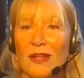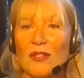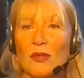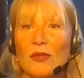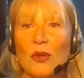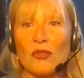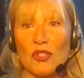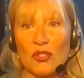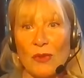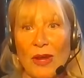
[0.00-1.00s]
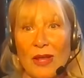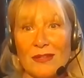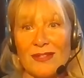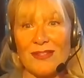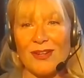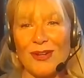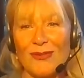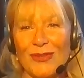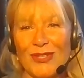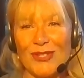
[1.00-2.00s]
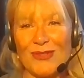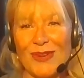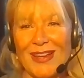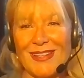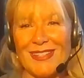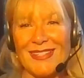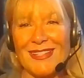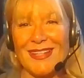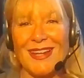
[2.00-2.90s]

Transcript: So don't stress over the stress.